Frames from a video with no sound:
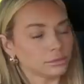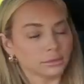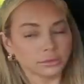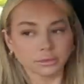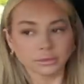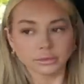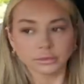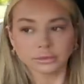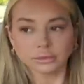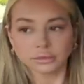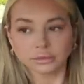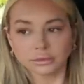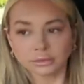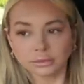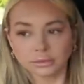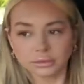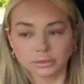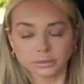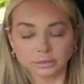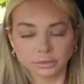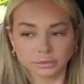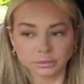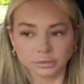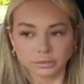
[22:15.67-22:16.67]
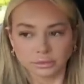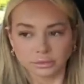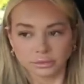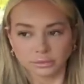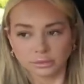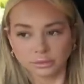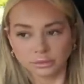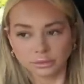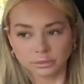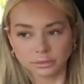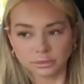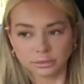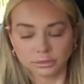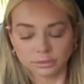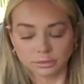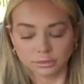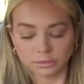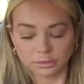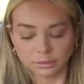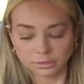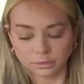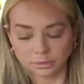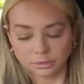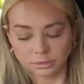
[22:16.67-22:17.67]

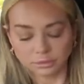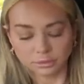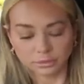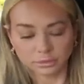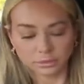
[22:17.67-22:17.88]
[no speech]